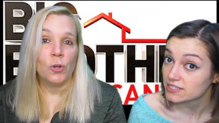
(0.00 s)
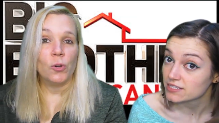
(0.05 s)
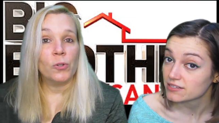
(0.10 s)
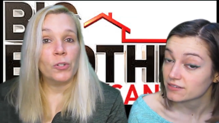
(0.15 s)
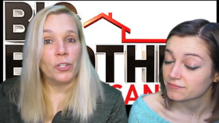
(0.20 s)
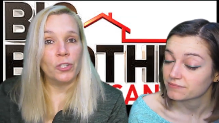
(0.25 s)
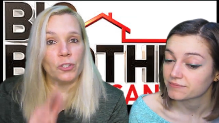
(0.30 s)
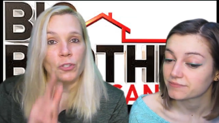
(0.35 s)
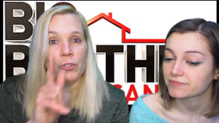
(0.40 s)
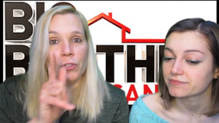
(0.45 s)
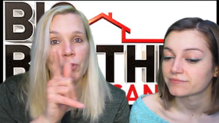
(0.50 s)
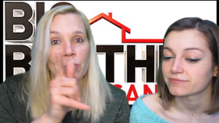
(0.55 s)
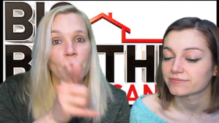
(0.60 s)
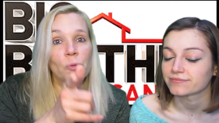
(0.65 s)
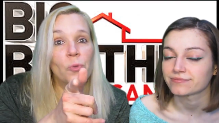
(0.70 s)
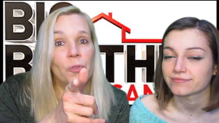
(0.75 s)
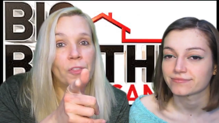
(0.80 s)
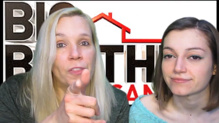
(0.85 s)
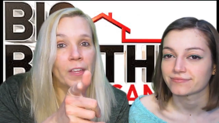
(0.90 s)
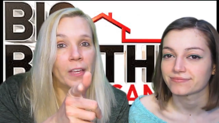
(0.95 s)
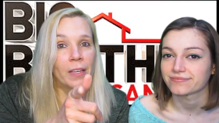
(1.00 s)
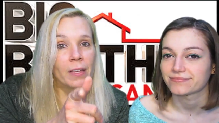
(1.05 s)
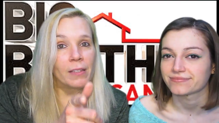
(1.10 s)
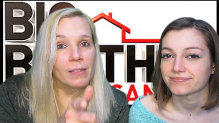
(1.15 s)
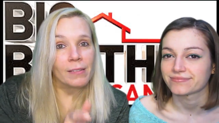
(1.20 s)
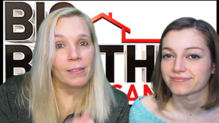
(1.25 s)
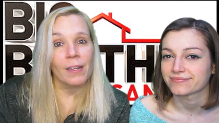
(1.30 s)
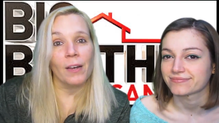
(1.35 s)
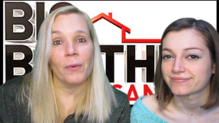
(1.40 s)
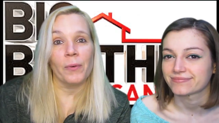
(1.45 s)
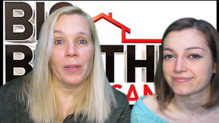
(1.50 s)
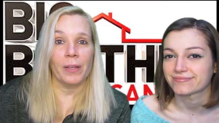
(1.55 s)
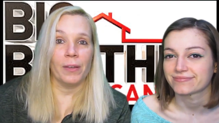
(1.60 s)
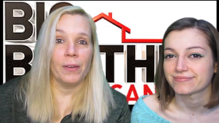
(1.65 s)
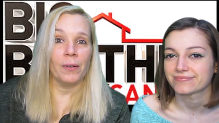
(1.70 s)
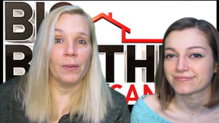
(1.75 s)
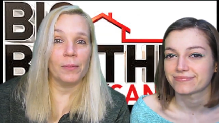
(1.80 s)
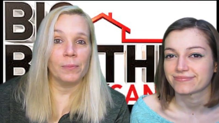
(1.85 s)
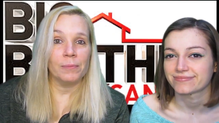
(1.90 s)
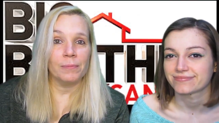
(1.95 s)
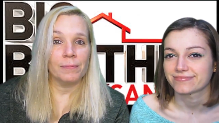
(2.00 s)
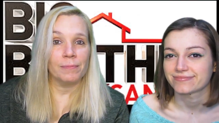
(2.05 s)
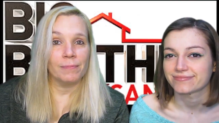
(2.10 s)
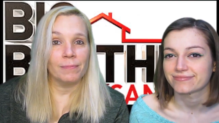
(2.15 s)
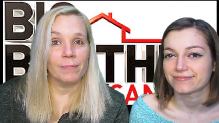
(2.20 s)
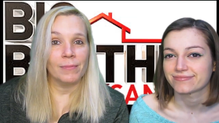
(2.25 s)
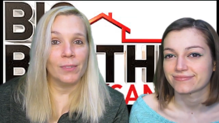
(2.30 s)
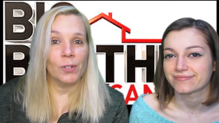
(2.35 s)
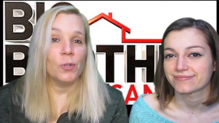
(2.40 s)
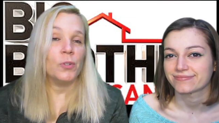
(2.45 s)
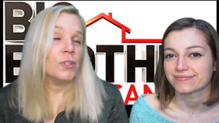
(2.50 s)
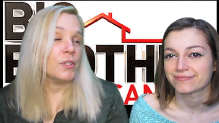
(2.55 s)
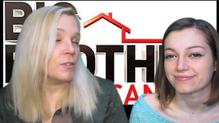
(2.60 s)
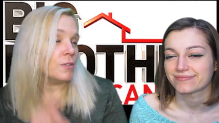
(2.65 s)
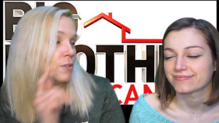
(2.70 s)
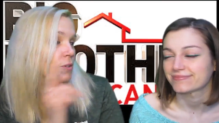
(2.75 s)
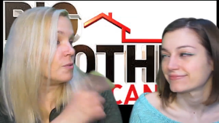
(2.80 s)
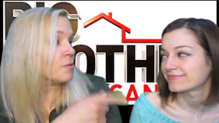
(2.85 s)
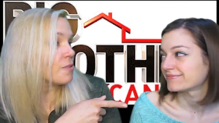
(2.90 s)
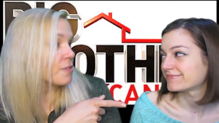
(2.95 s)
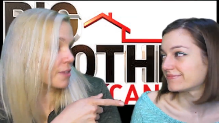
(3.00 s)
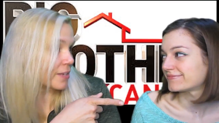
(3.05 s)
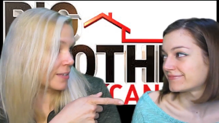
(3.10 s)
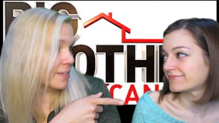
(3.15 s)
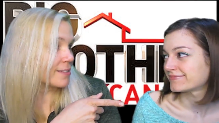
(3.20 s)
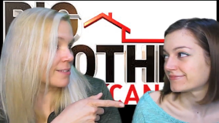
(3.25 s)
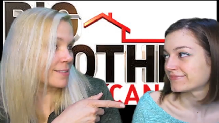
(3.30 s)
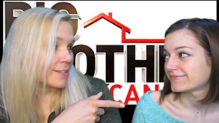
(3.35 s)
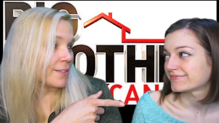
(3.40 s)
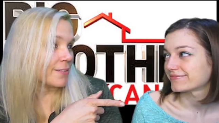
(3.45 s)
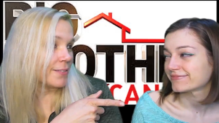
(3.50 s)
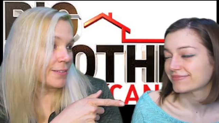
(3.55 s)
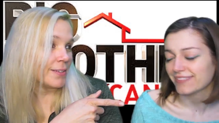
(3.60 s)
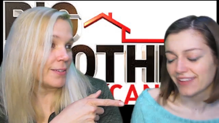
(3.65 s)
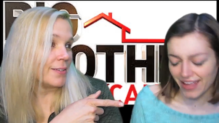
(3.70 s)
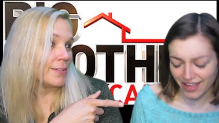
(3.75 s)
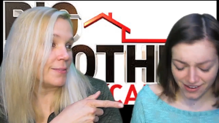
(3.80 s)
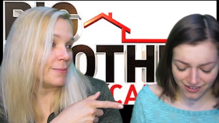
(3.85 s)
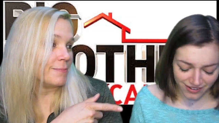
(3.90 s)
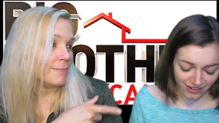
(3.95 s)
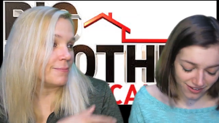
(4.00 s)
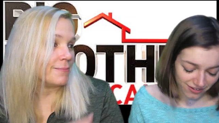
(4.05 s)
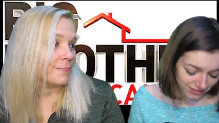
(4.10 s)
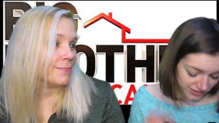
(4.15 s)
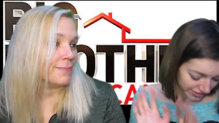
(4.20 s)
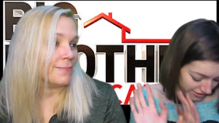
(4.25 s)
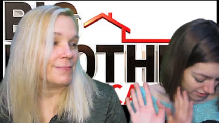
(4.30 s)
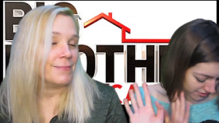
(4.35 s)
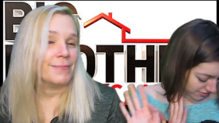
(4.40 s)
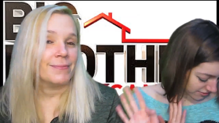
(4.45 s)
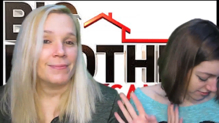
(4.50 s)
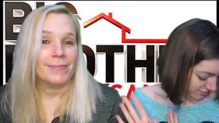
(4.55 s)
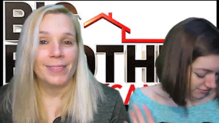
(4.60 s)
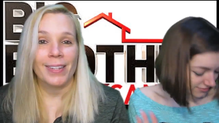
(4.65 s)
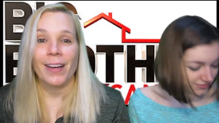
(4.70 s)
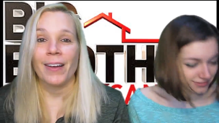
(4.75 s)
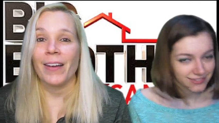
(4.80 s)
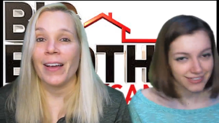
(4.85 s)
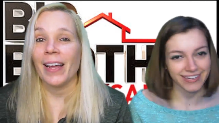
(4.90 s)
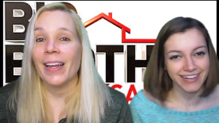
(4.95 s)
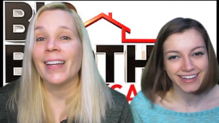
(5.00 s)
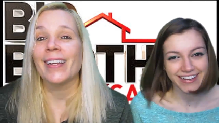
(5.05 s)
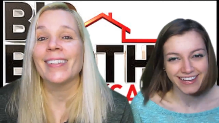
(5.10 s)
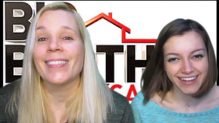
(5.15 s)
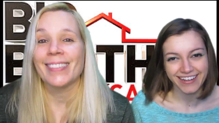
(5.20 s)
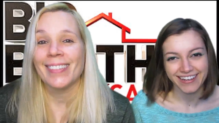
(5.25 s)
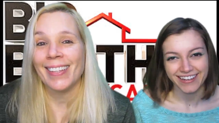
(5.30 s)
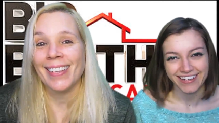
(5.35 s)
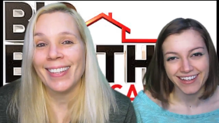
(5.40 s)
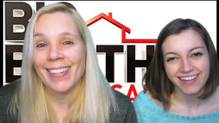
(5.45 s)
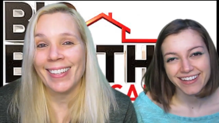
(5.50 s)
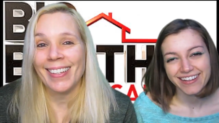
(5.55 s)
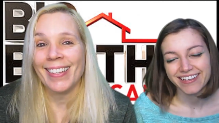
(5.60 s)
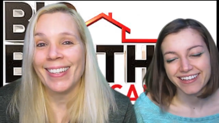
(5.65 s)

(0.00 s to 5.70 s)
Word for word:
Speaker 1: Who do you think is going home? Who do you think is going home? I don't know, don't. Alright.